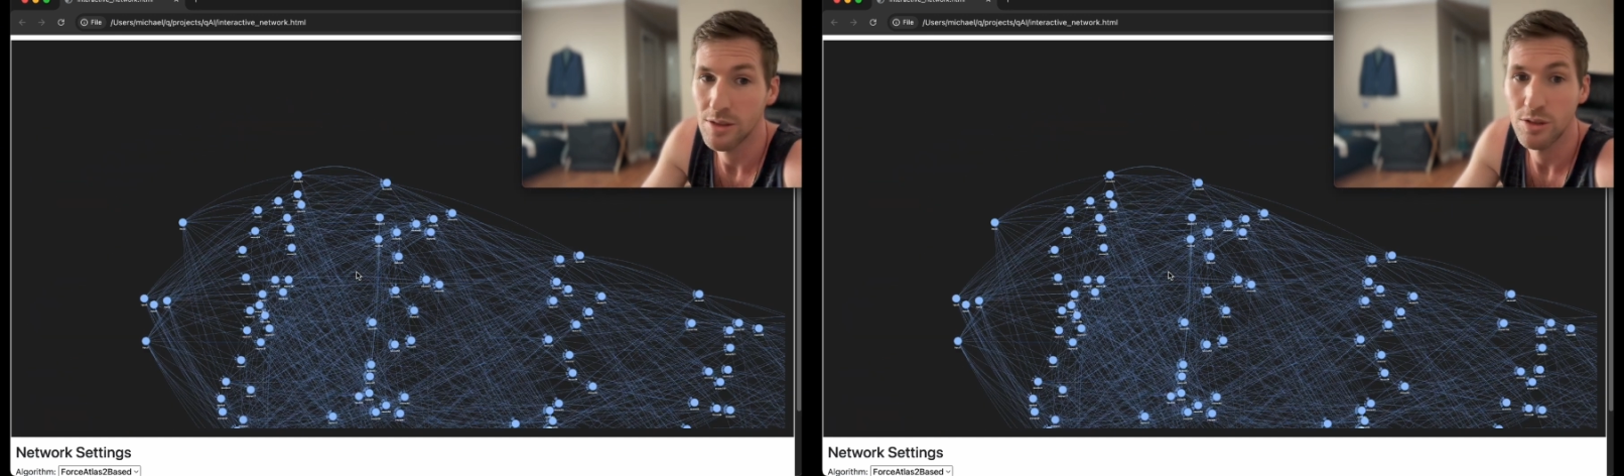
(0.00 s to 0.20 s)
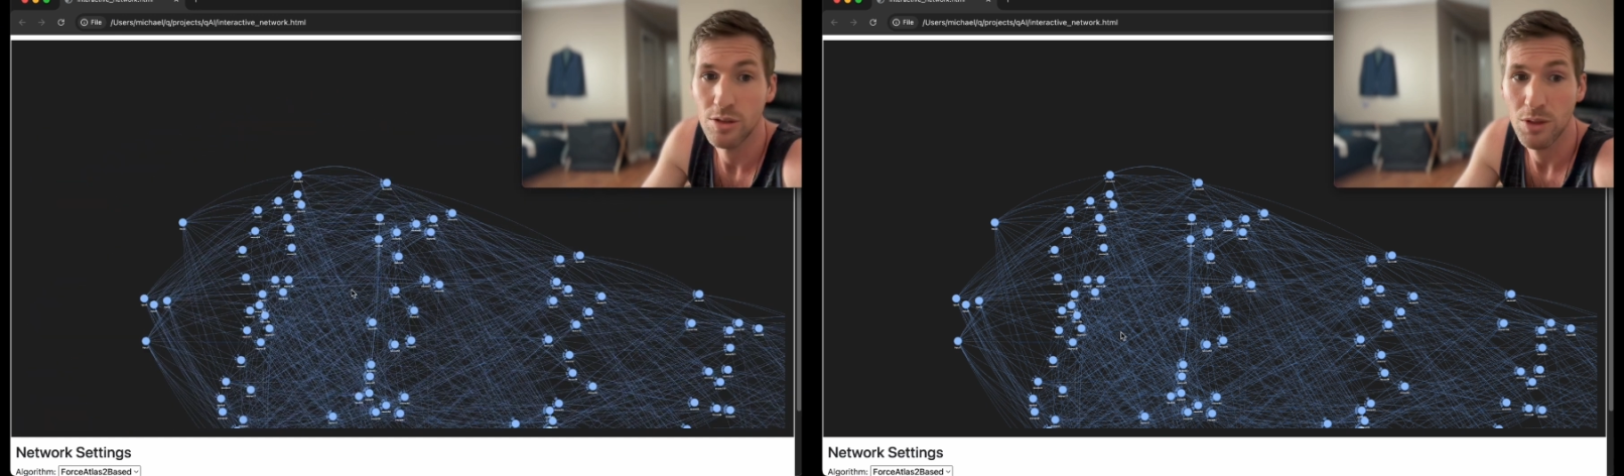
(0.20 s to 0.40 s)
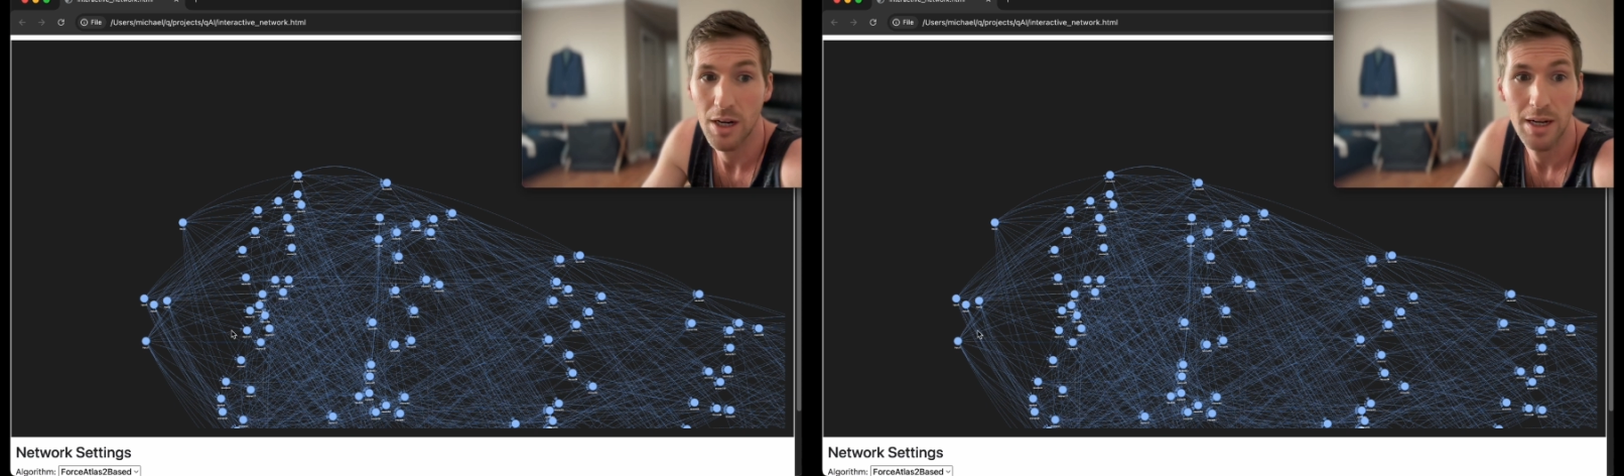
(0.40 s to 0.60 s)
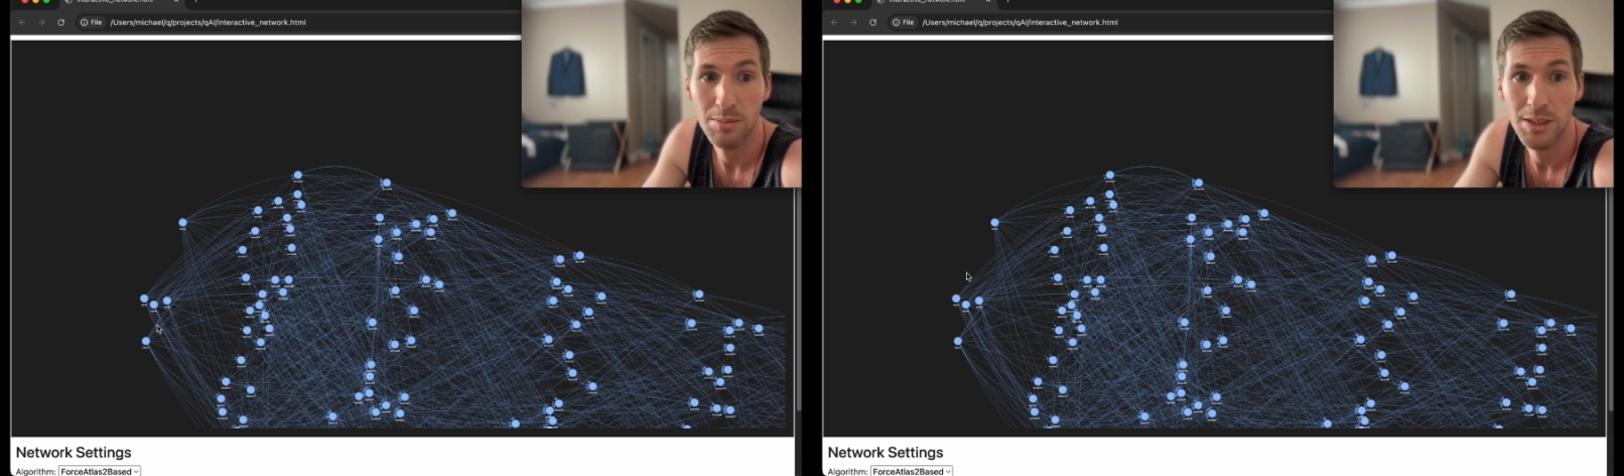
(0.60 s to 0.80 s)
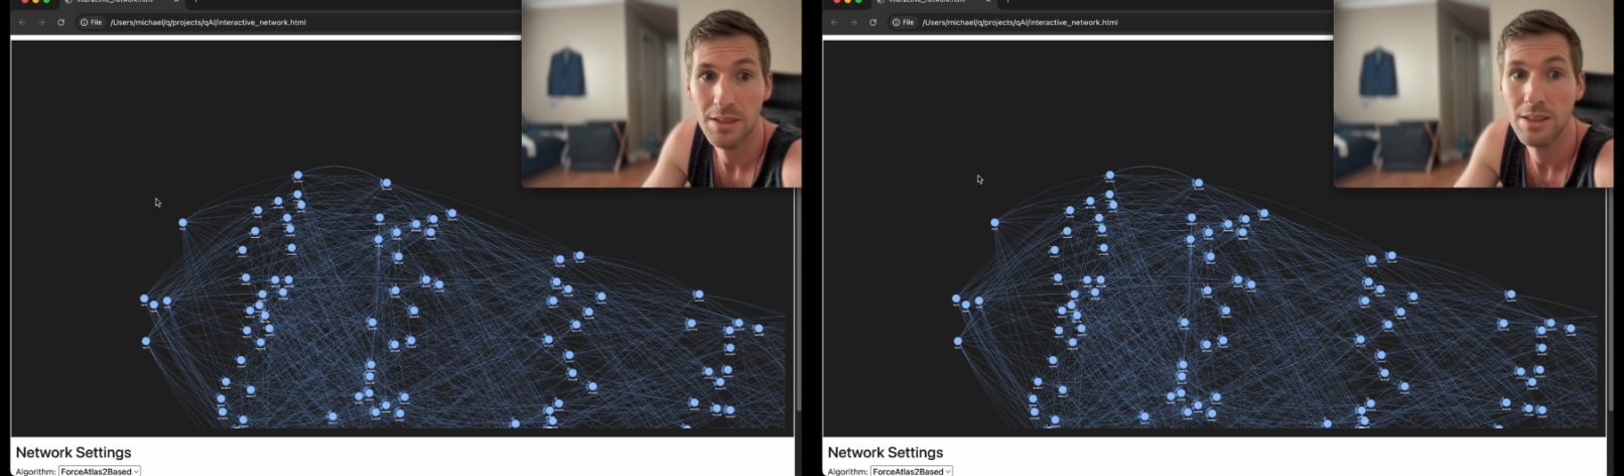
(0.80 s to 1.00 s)
So what
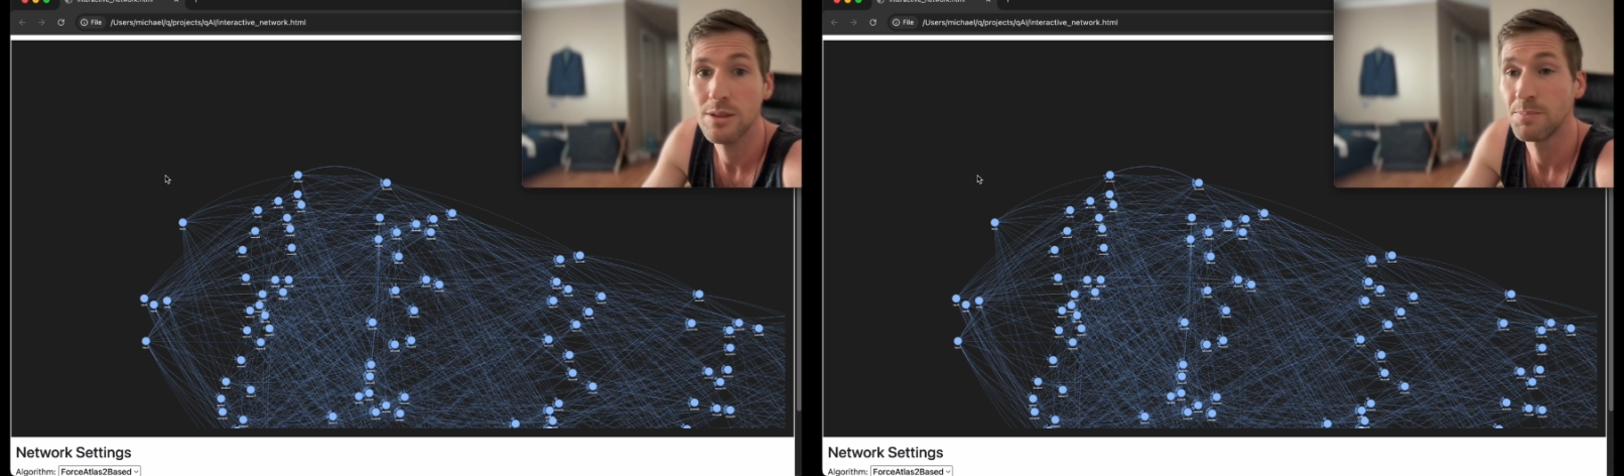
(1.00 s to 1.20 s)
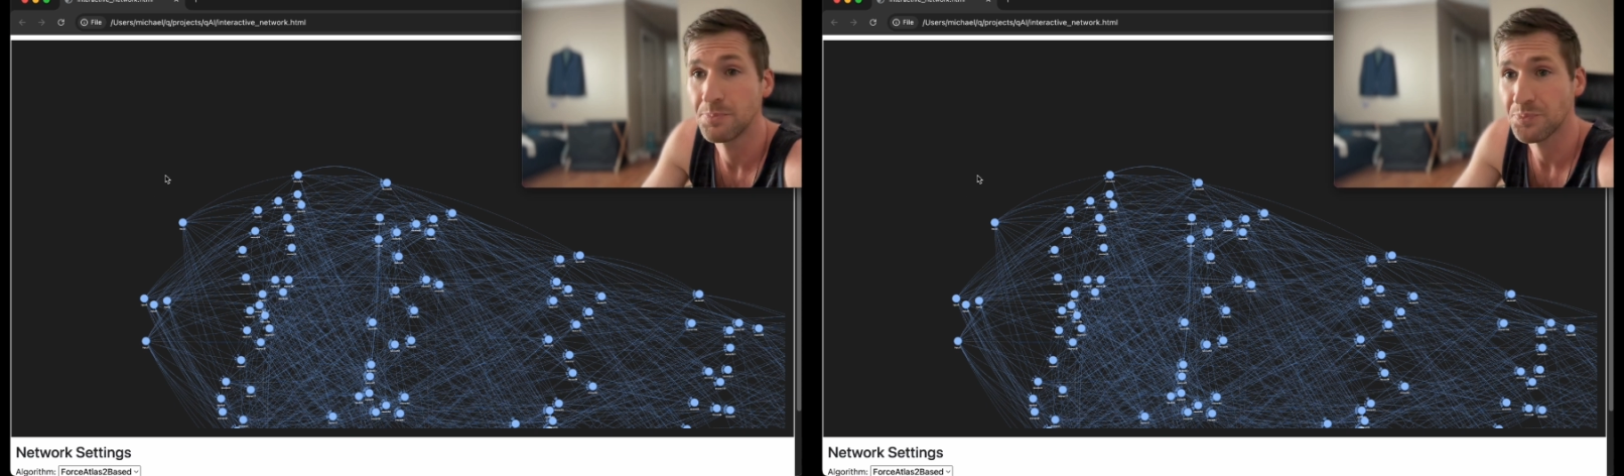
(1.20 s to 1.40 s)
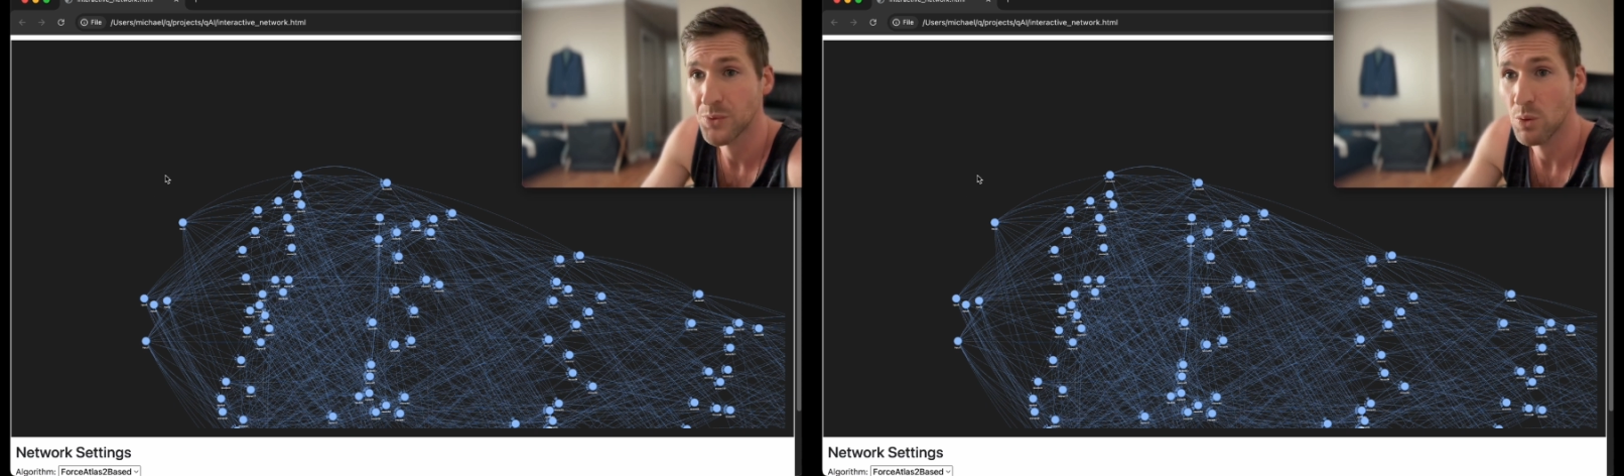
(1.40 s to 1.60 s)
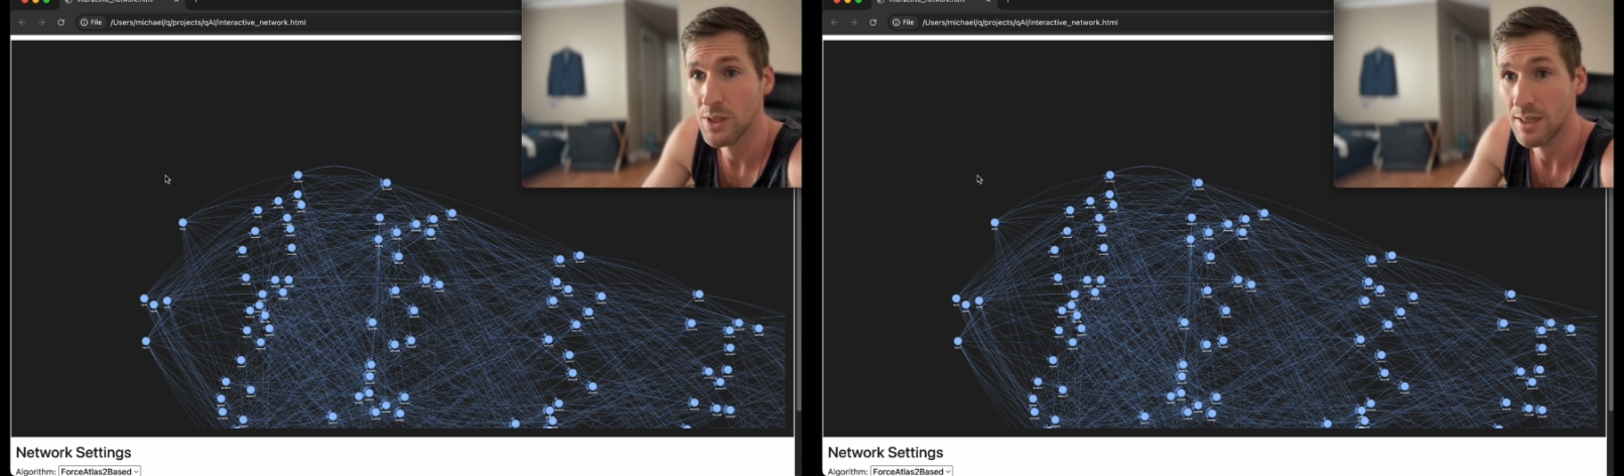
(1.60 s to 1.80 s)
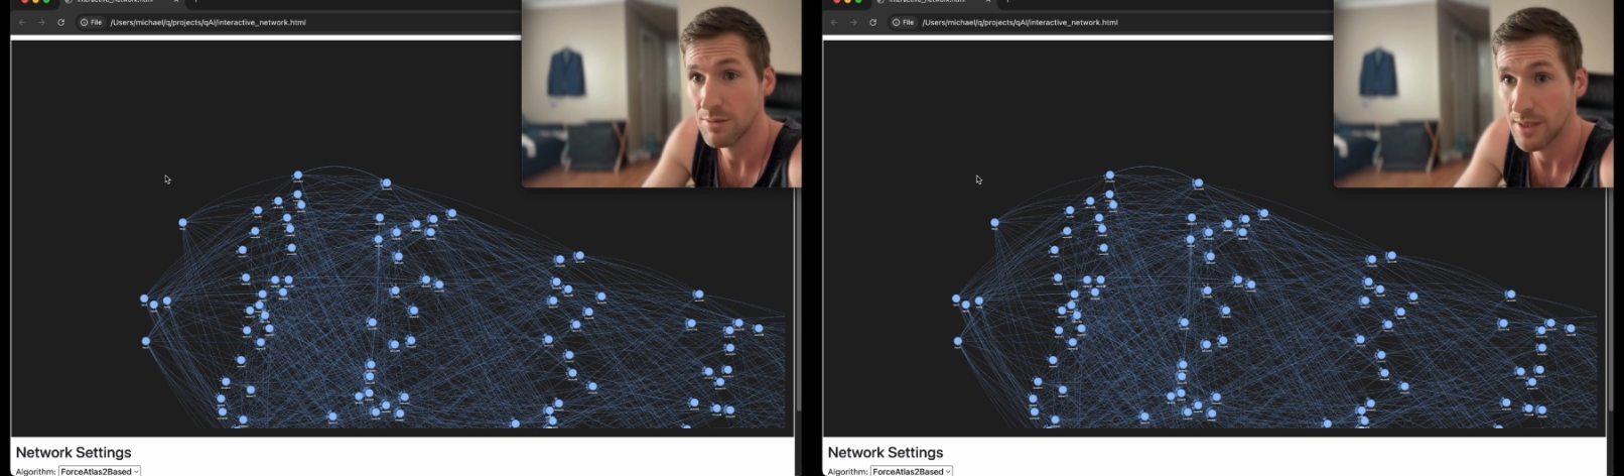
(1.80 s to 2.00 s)
happens is we
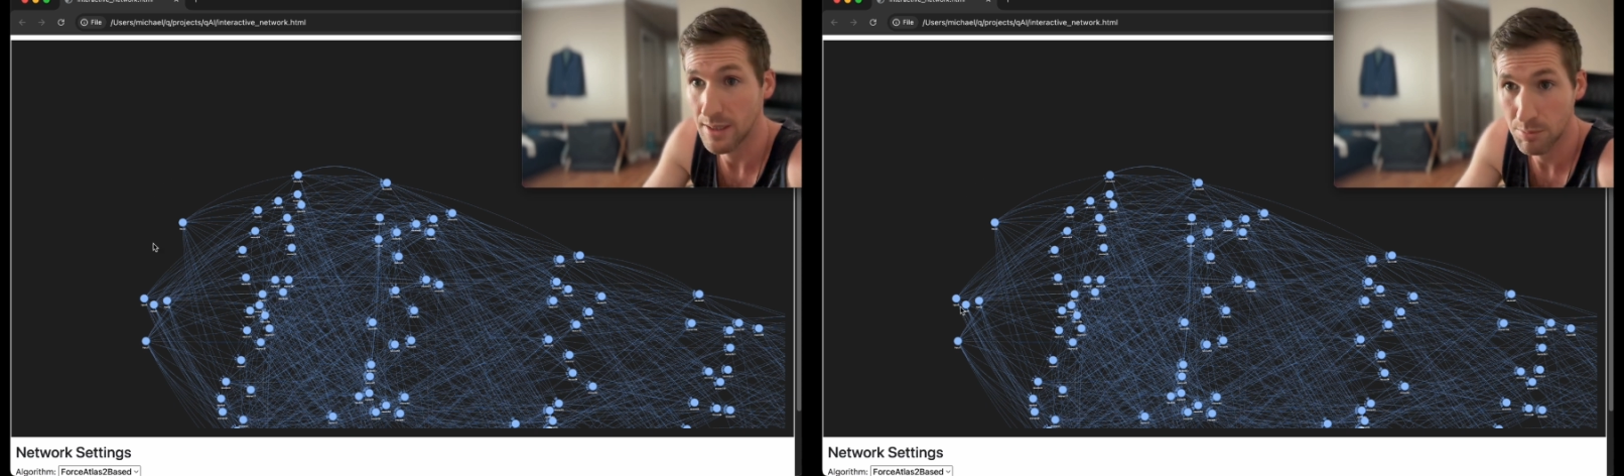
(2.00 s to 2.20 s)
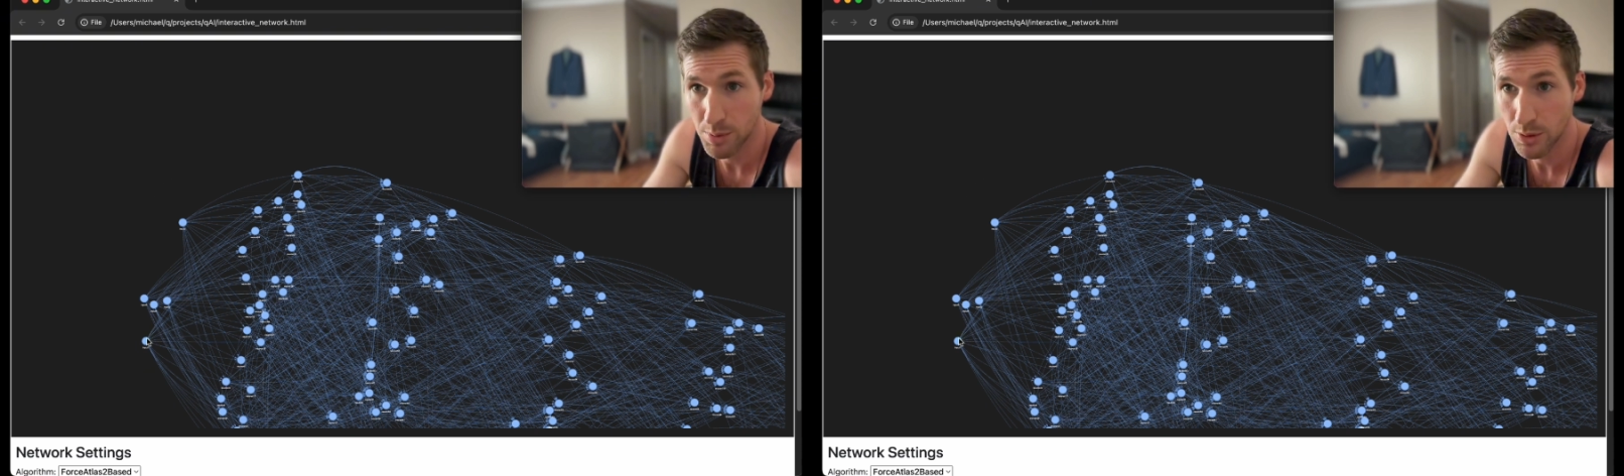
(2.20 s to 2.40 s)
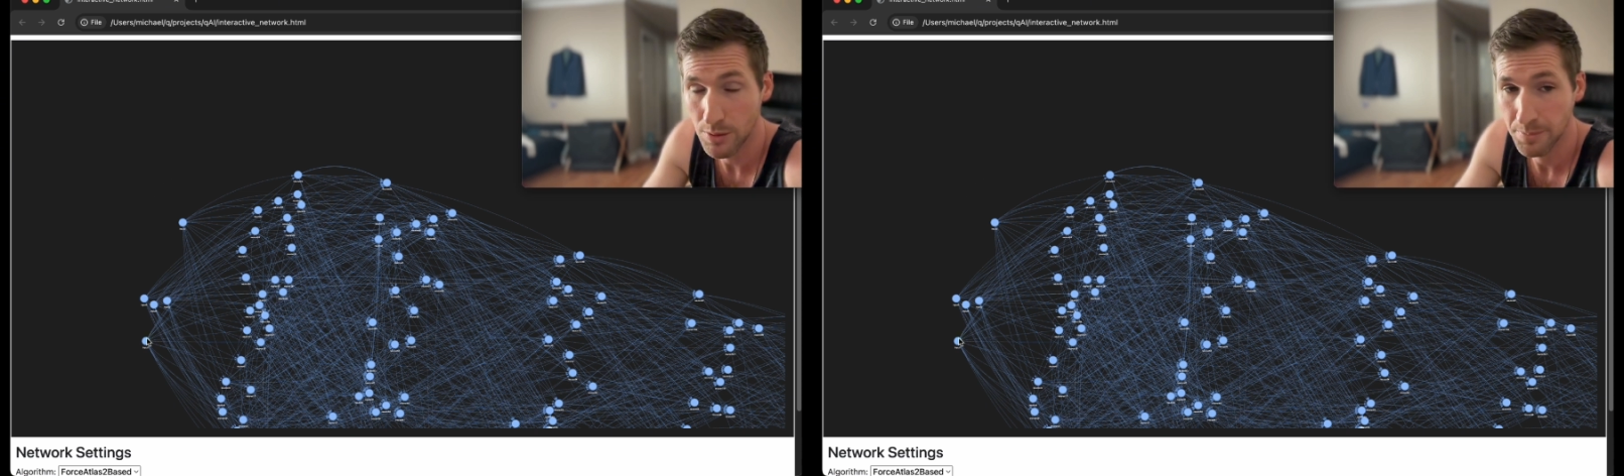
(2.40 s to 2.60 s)
give the input,